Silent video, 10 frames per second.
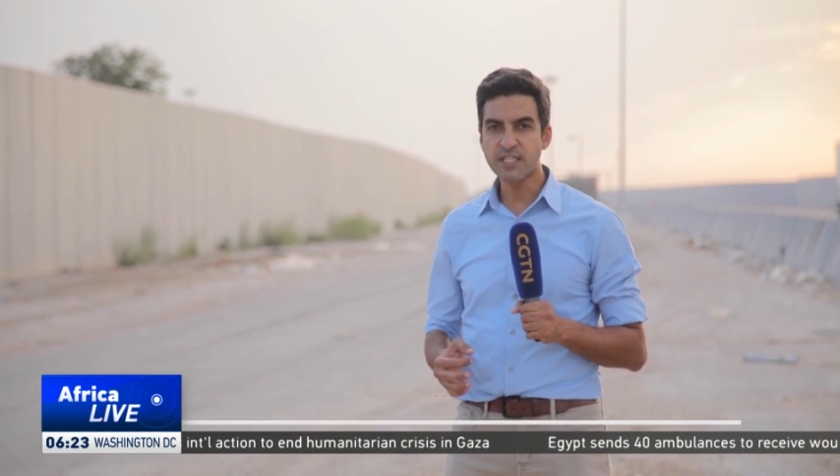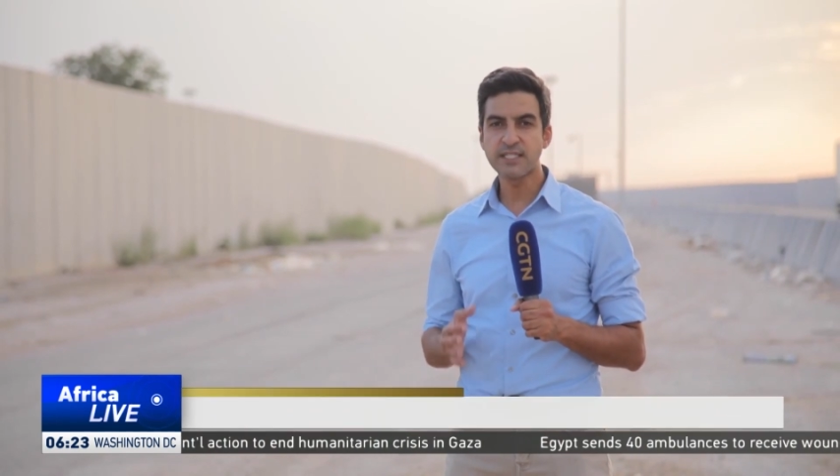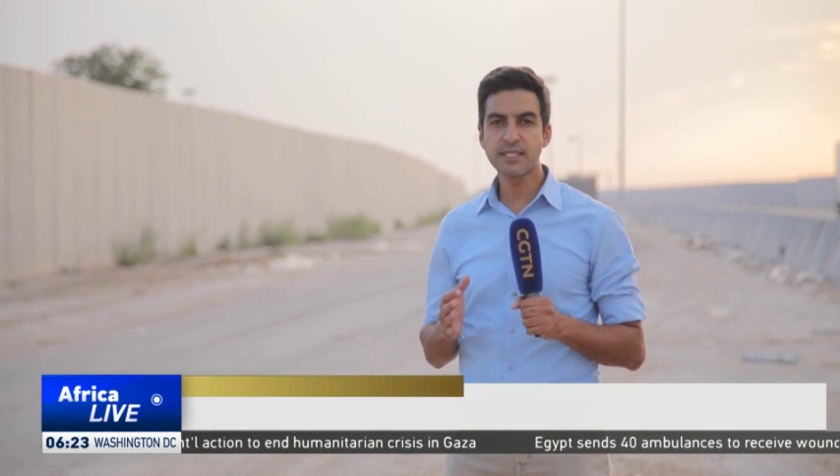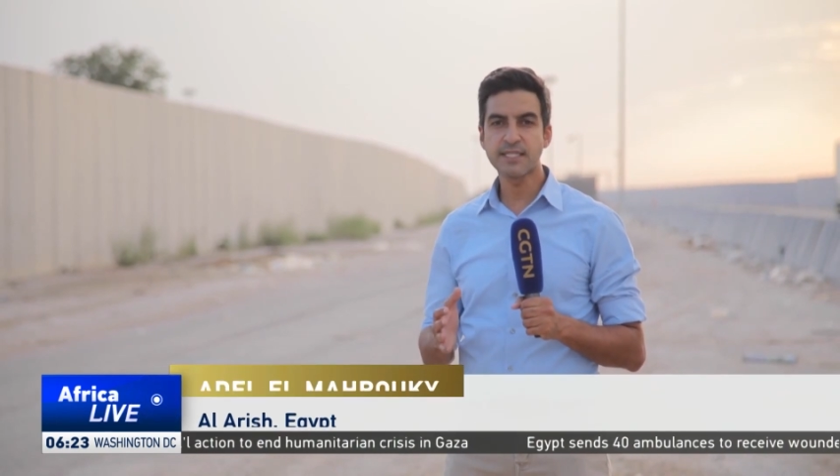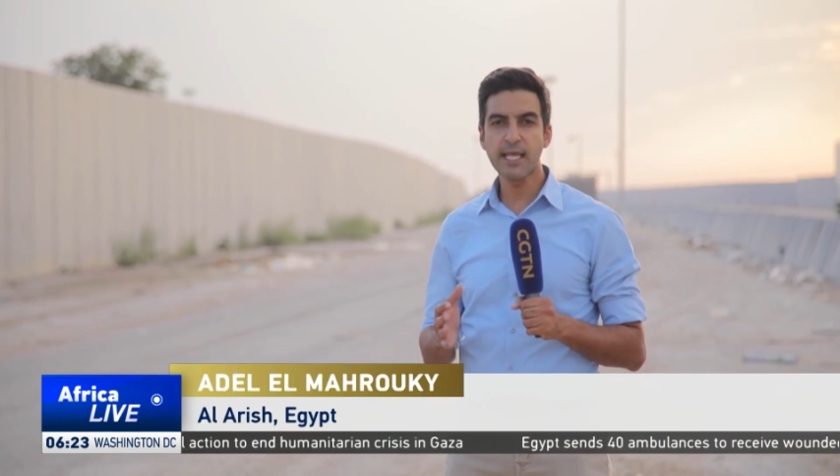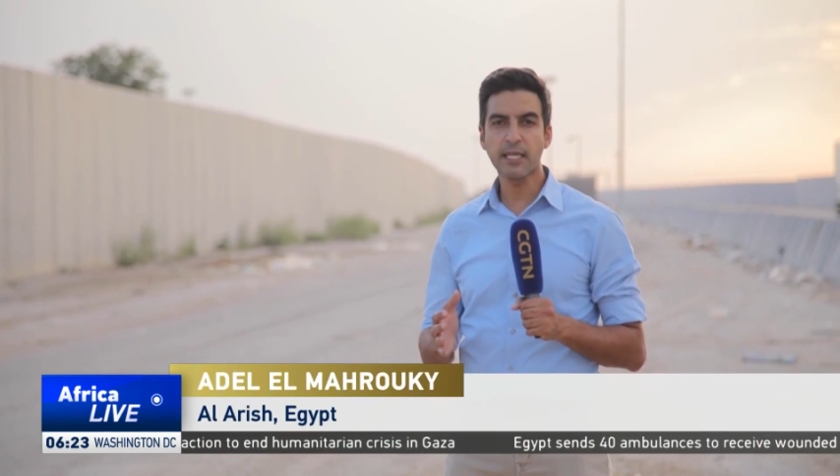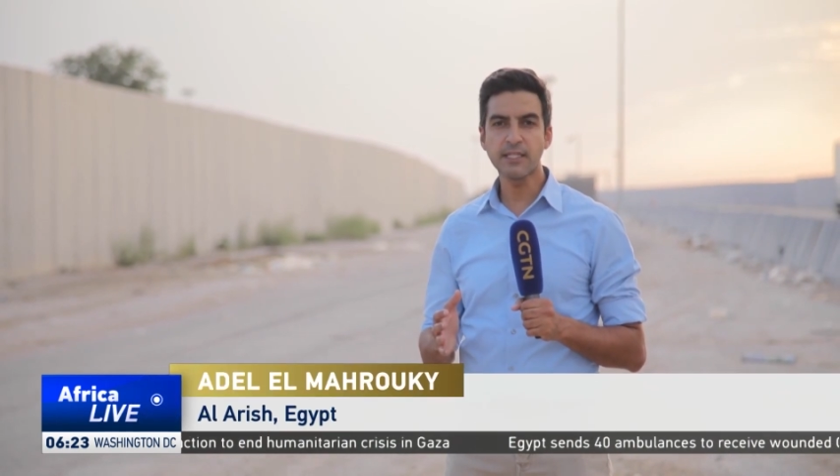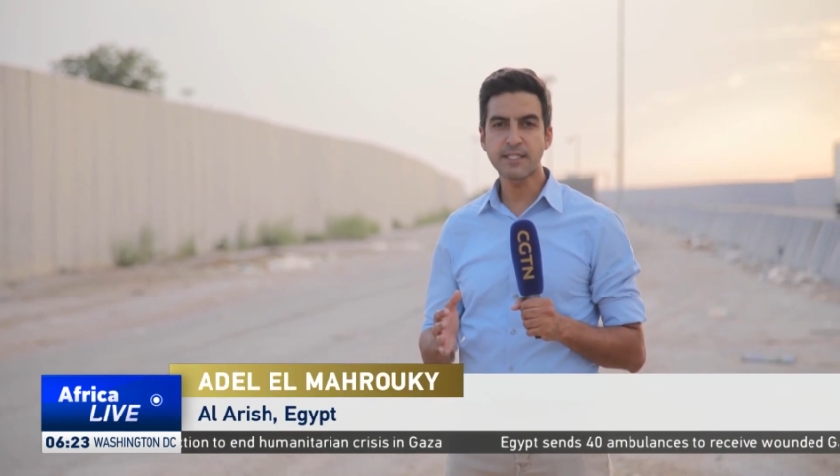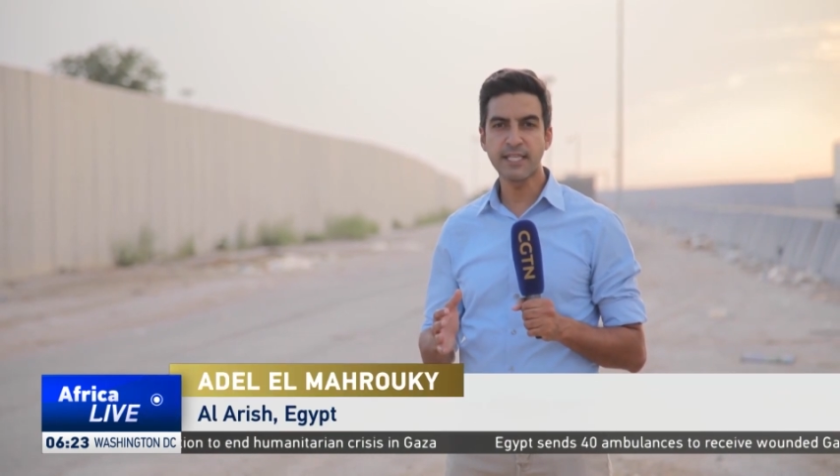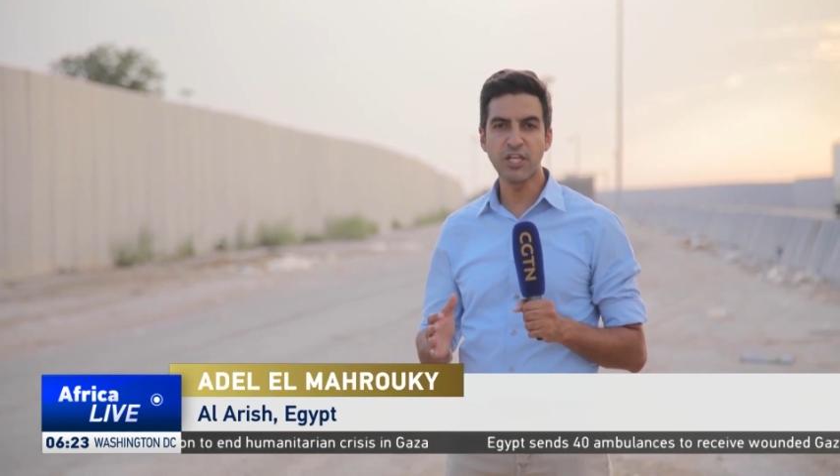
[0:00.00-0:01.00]
is the
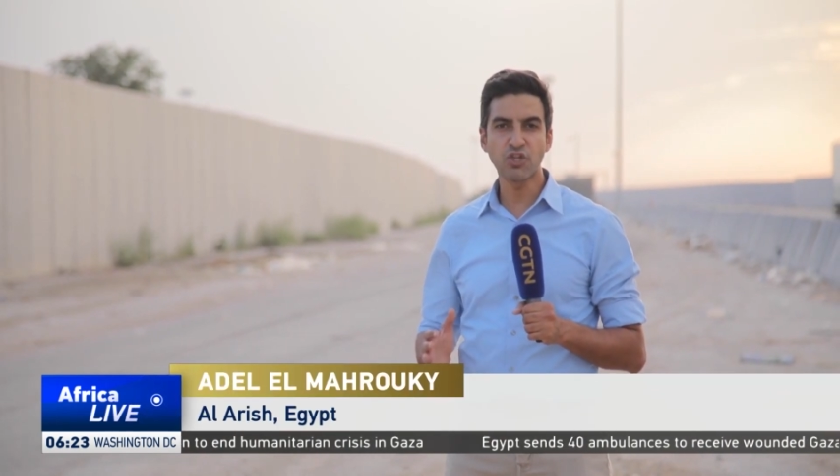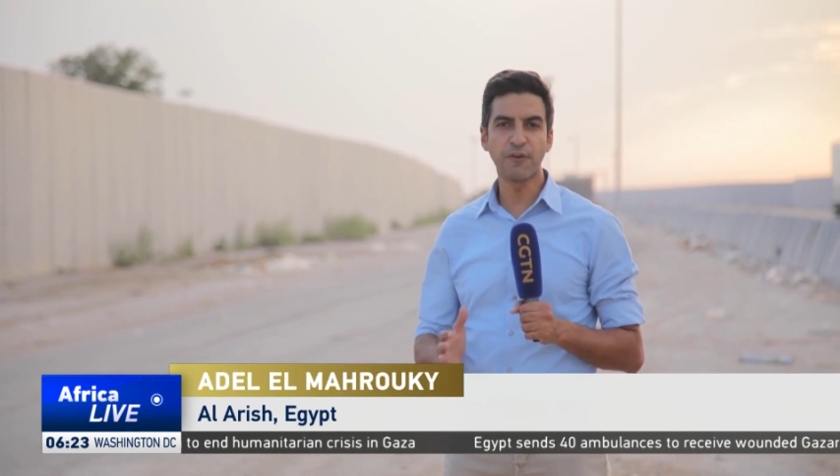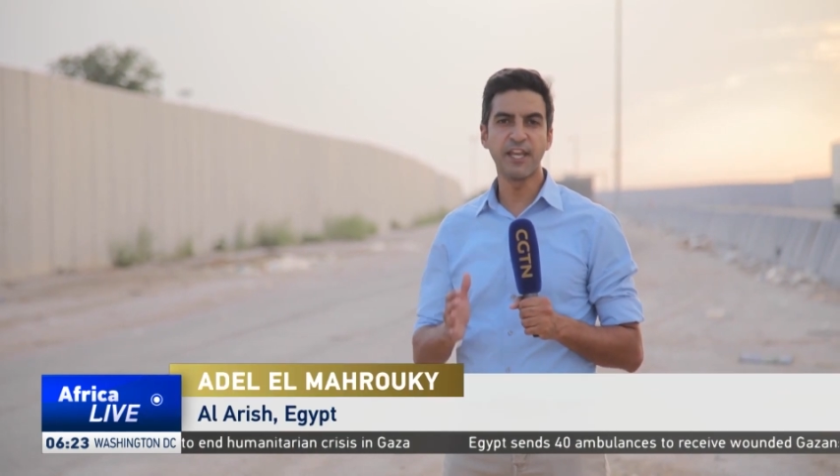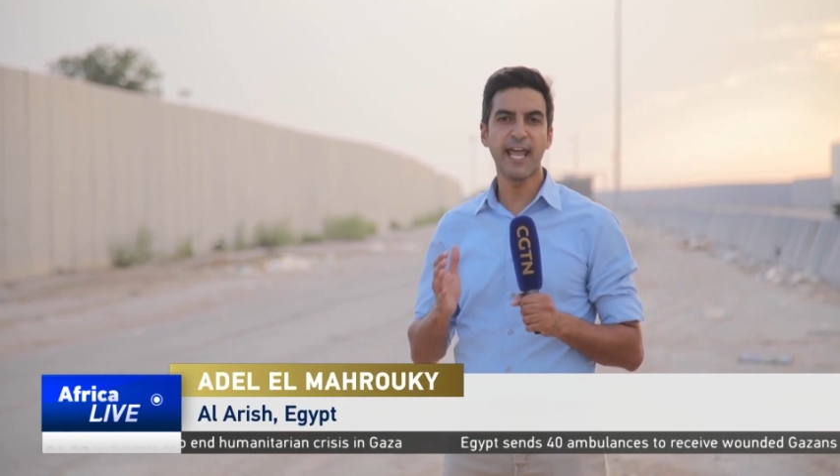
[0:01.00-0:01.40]
second stage of a